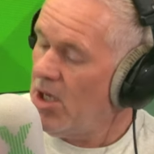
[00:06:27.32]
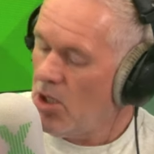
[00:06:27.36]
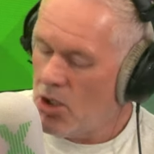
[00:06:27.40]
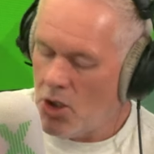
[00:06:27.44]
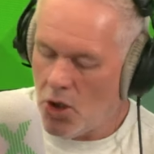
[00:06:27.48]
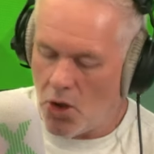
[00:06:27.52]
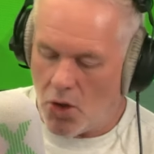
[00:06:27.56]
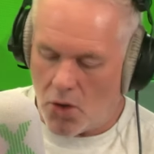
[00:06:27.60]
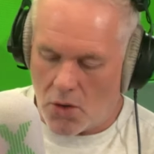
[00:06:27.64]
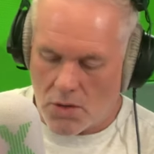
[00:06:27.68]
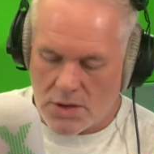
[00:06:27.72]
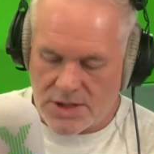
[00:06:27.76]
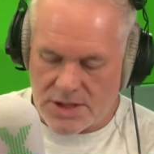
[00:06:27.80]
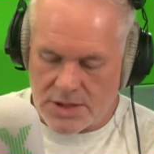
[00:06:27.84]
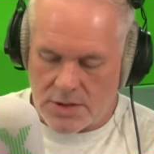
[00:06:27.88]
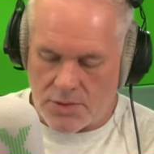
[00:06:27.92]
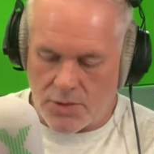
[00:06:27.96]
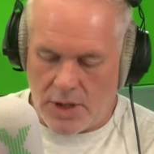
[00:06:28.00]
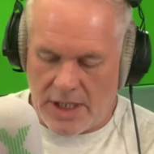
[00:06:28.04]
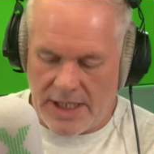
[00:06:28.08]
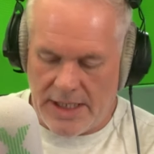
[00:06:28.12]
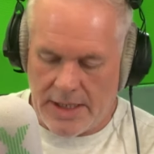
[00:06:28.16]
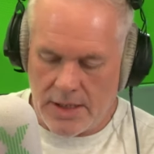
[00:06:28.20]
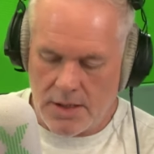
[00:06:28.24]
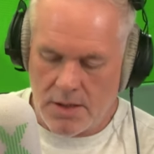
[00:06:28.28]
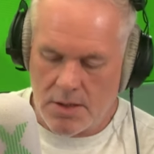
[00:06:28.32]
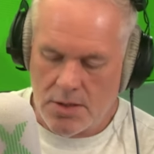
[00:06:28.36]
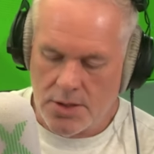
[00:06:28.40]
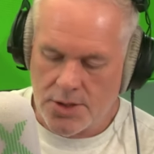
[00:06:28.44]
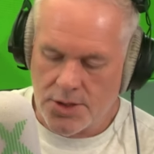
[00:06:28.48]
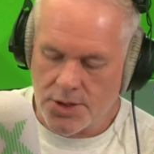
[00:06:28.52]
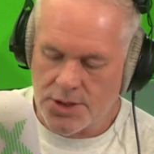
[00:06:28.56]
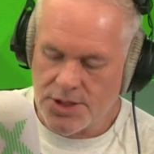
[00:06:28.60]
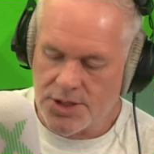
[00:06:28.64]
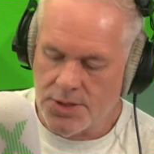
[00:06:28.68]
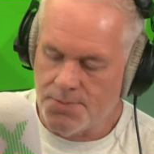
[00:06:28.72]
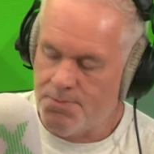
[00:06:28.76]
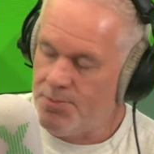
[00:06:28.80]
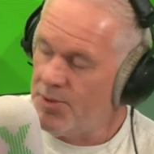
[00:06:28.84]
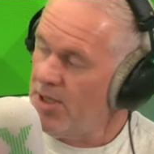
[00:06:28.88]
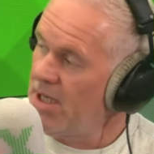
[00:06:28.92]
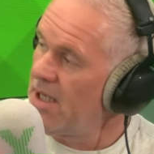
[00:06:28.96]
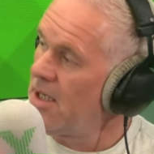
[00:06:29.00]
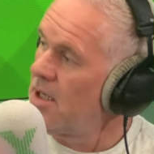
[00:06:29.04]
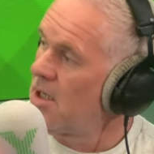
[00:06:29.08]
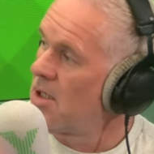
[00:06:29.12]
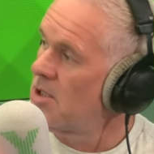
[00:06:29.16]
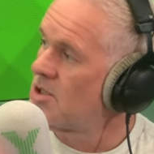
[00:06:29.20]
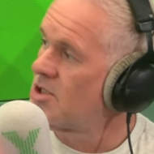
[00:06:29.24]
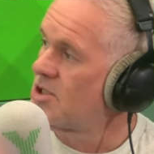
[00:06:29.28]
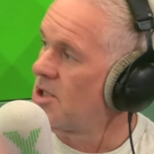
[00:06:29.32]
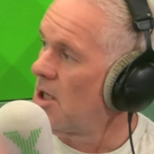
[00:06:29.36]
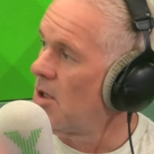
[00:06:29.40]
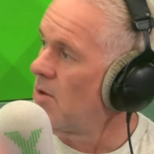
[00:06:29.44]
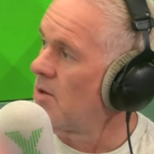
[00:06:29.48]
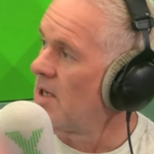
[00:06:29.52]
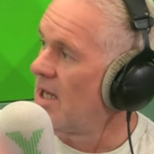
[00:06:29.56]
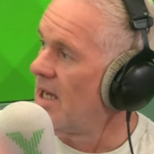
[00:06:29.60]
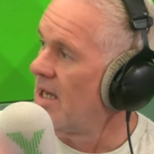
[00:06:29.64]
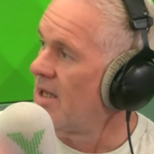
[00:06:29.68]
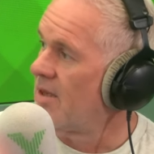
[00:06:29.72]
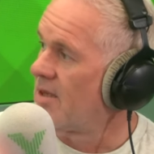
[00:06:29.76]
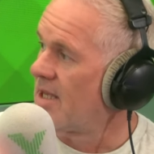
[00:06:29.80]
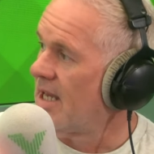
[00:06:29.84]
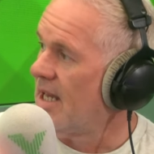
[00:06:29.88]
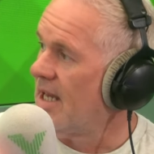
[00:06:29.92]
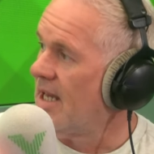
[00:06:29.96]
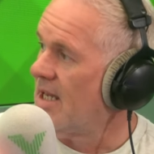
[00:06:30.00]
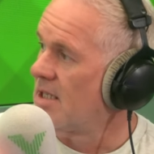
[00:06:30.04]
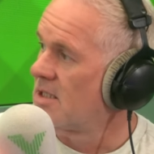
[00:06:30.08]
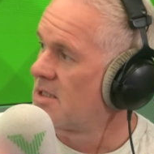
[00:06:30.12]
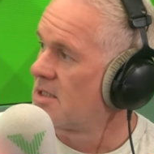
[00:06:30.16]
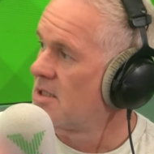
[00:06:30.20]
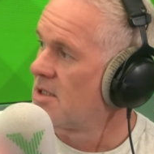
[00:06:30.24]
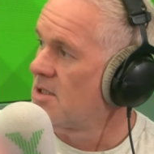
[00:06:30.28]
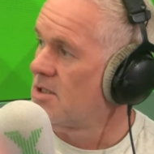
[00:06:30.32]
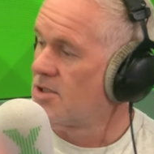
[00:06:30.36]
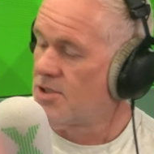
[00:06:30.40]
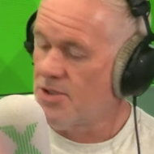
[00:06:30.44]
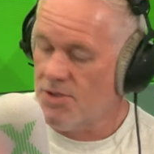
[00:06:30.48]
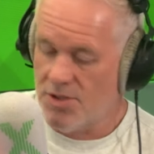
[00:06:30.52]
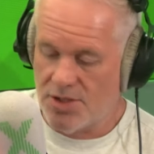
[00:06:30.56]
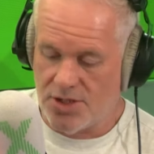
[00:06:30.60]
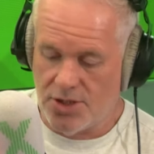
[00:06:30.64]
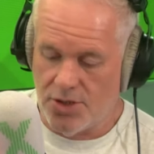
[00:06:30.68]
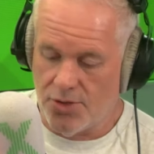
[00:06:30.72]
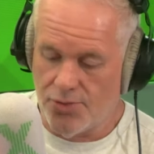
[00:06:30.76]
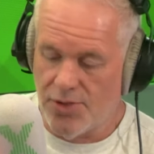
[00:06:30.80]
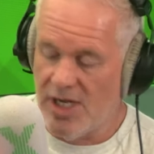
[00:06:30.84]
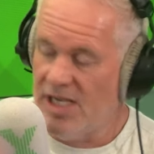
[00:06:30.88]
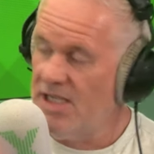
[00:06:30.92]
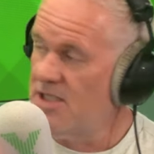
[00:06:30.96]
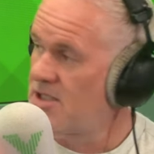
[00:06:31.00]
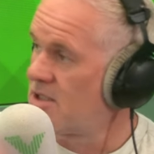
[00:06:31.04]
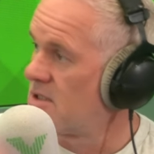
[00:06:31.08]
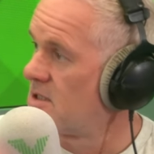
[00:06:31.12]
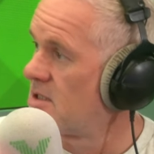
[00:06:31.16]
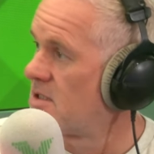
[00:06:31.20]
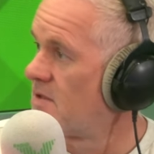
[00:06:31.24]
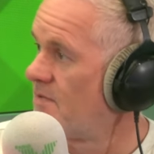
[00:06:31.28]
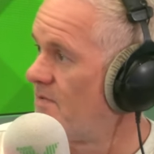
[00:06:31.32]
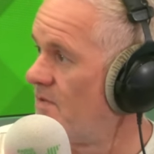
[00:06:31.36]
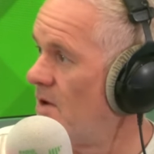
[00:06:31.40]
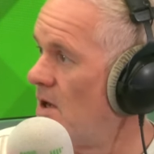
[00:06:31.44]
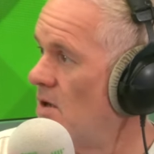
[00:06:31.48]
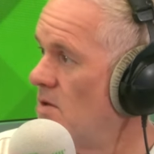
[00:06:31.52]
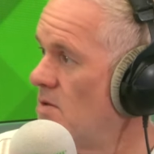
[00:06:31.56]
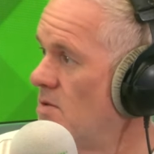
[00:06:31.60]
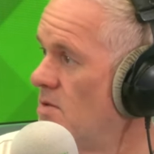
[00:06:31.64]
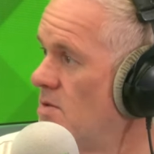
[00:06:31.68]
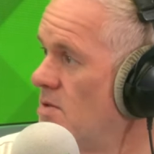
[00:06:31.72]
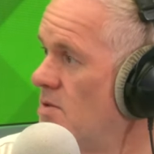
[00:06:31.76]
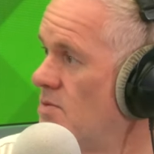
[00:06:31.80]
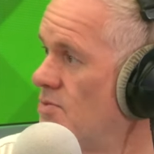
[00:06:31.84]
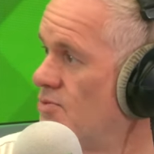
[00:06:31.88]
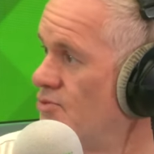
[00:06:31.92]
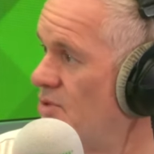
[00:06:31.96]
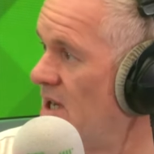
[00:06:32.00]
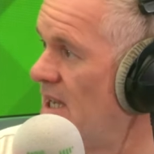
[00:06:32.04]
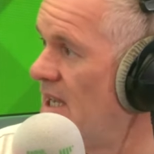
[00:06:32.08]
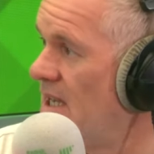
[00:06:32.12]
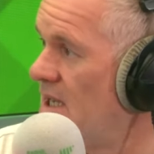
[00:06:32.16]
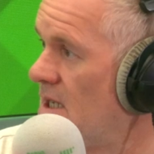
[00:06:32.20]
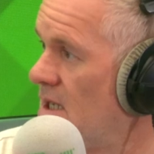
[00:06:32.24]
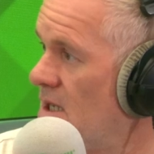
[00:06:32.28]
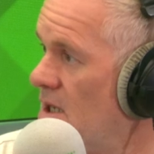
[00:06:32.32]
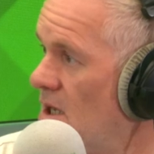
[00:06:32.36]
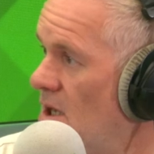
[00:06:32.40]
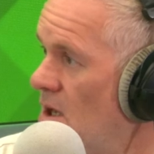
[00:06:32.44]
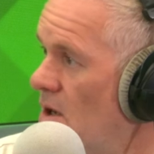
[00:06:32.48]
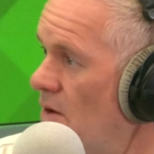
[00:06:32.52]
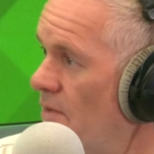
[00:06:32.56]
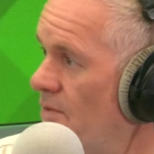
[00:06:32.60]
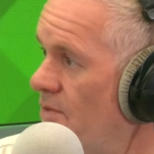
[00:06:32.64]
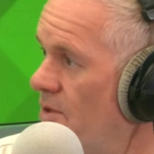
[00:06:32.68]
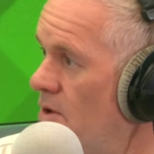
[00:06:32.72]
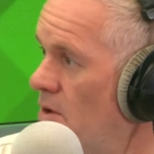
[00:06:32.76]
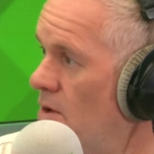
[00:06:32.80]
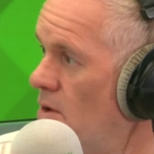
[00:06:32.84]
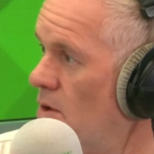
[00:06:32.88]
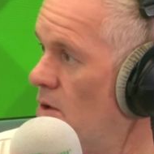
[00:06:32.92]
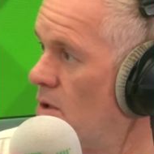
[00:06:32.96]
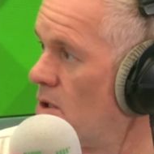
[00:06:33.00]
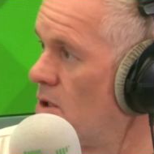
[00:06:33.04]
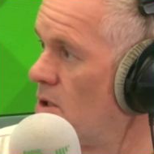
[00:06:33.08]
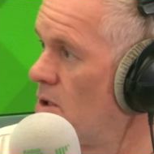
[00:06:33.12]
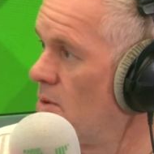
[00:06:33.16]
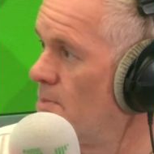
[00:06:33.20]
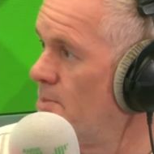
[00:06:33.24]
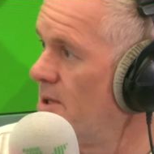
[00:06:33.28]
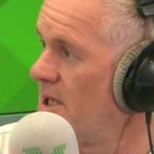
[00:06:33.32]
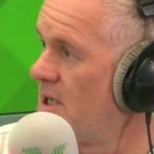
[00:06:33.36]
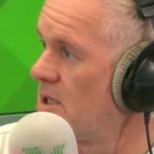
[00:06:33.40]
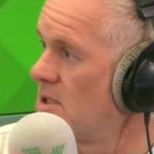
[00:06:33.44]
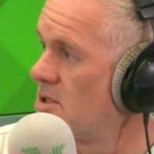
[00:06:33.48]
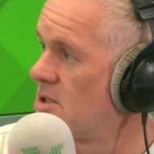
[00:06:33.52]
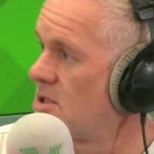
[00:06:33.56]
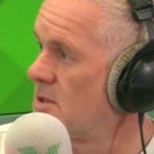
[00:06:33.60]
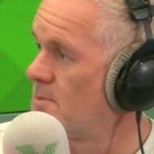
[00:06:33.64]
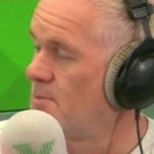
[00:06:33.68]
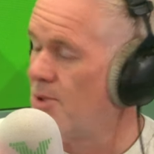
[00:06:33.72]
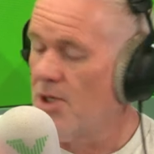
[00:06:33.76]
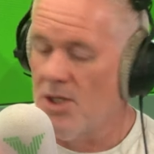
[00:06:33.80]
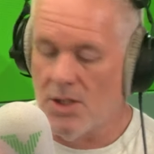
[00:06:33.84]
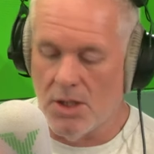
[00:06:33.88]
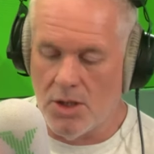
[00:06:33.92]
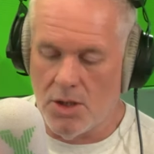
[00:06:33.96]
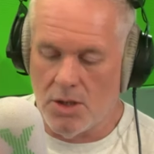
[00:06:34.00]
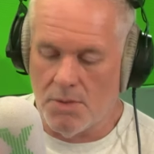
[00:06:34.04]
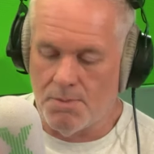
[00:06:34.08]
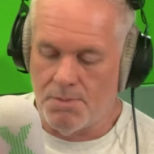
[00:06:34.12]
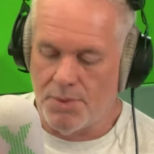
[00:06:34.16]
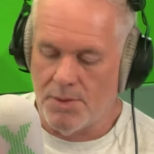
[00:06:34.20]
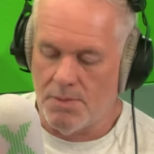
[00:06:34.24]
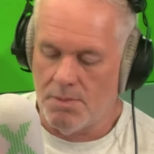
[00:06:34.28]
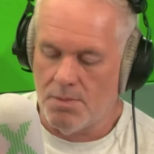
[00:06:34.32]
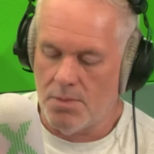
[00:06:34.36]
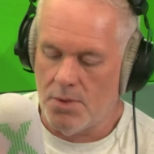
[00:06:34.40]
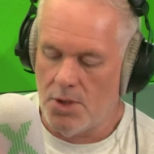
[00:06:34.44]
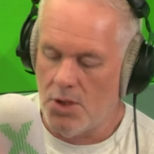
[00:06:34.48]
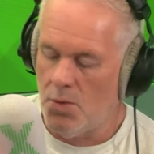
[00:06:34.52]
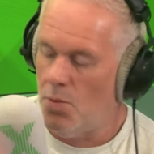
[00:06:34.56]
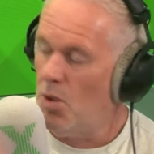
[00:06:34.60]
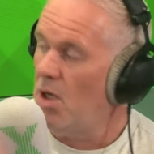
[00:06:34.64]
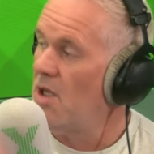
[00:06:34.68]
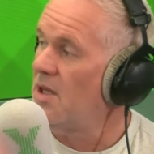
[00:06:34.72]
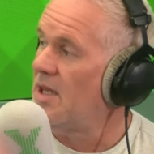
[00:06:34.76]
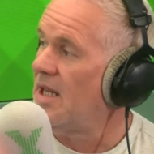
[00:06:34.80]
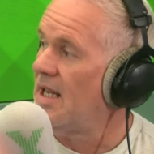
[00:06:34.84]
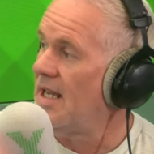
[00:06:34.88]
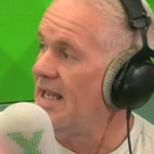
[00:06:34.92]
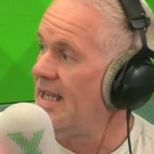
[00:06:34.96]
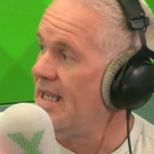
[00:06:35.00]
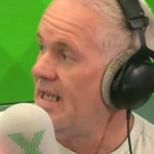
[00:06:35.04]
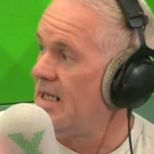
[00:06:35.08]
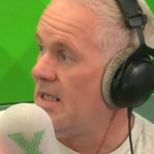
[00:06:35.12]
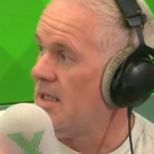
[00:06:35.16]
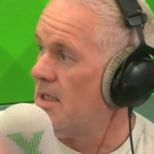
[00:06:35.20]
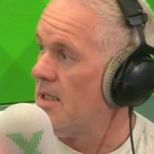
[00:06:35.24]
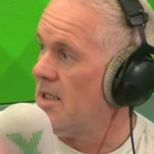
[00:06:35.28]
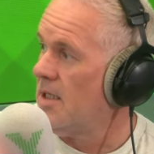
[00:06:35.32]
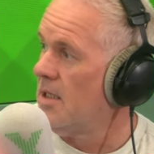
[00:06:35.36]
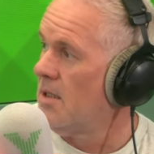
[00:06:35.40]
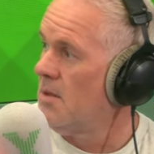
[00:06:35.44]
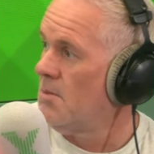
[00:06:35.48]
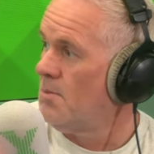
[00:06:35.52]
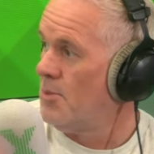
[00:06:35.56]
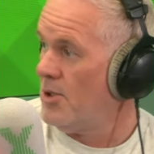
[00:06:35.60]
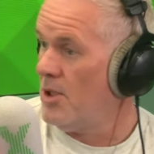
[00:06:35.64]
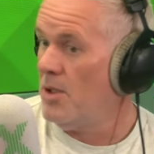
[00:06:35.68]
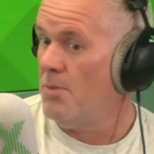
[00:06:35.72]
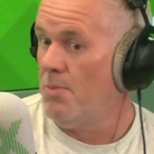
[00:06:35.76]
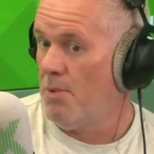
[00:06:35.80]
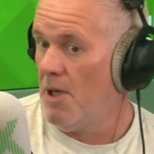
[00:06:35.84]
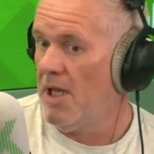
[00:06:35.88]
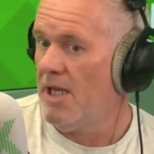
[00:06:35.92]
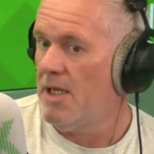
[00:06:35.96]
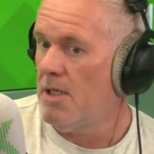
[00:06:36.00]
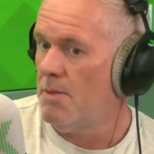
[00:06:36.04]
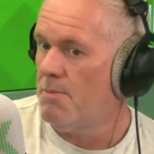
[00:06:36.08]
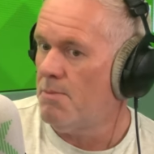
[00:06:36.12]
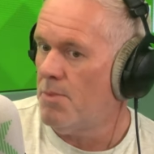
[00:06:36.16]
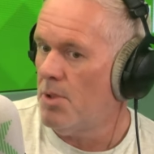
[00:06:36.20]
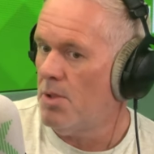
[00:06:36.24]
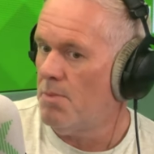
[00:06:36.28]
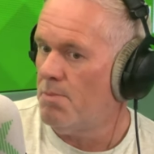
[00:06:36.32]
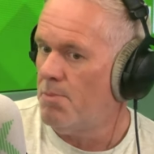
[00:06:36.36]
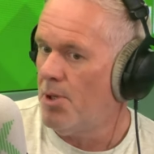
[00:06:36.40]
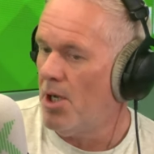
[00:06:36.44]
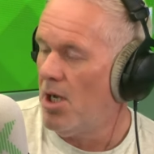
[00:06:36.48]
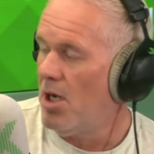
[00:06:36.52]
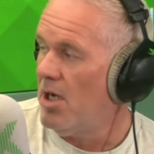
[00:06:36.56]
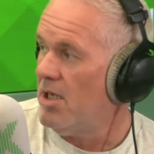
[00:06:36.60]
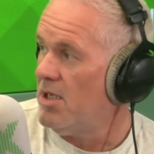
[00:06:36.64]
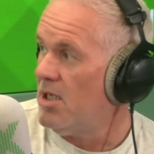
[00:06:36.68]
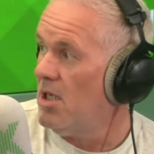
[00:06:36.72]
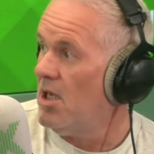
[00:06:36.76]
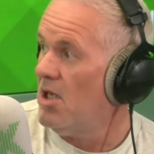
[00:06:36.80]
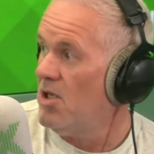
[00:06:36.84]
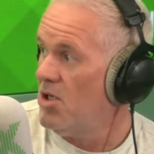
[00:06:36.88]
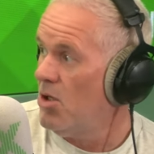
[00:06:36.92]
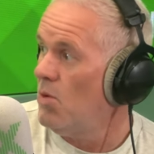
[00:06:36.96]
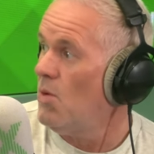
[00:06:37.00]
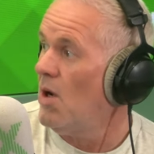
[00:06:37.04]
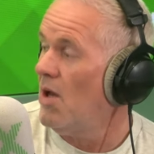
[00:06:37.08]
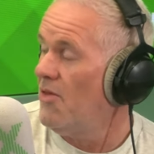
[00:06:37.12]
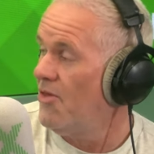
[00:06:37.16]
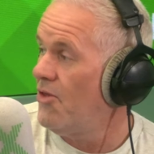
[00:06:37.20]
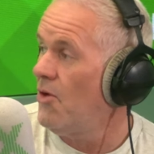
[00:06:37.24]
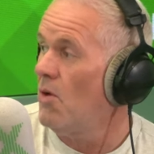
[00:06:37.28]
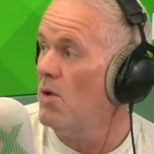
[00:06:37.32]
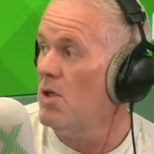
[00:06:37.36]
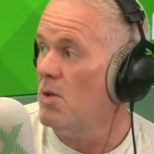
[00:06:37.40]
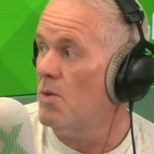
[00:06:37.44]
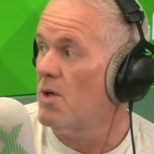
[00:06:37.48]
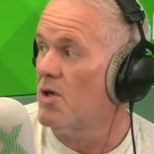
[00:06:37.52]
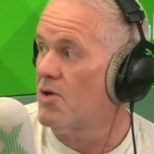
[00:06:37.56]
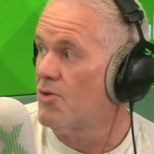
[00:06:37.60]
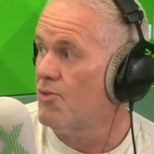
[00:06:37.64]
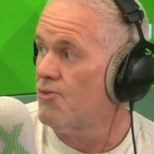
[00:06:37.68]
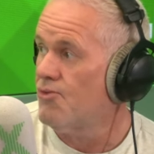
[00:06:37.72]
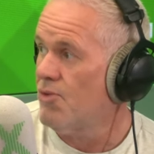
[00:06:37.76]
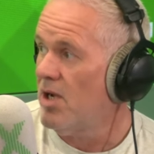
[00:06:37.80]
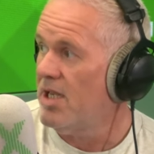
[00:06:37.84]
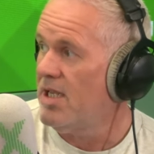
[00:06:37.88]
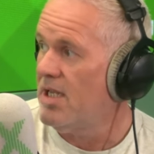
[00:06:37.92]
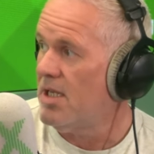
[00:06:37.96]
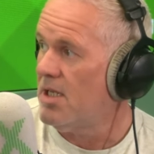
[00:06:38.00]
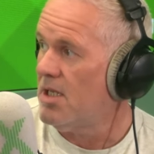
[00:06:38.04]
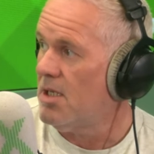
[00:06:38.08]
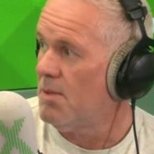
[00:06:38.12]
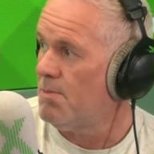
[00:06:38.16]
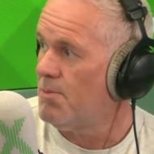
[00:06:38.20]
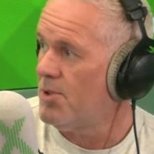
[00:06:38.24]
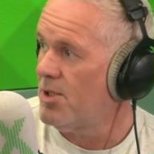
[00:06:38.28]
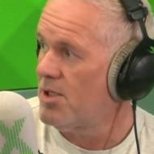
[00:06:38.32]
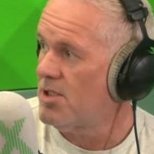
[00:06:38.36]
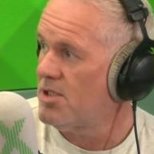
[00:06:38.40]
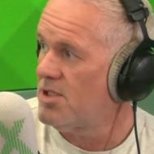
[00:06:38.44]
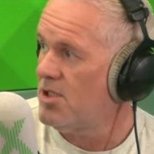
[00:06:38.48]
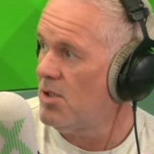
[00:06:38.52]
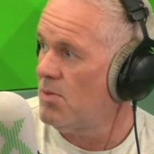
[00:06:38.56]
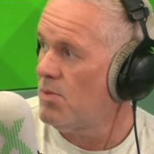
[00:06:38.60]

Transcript: coarse, right? Does it being in a show like that, does your agent's phone ring off the hook? But you weren't the lead in it, but you played a part in it, and I thought you were great in it, because you